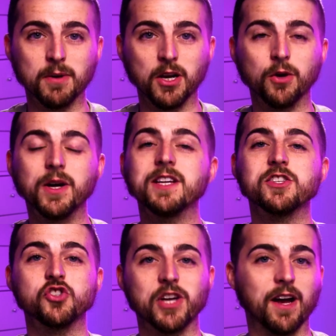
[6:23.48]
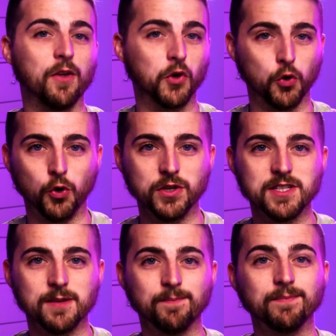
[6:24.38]
below to check out the
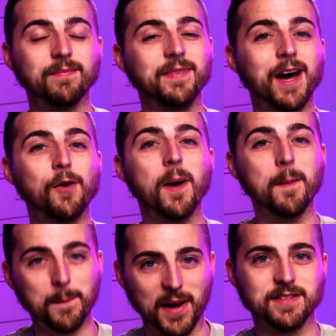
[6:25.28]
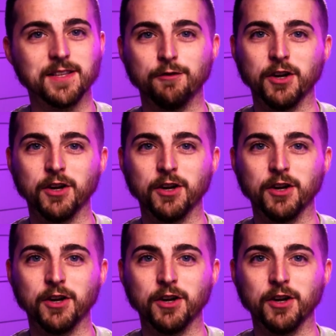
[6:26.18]
course. Now, back to the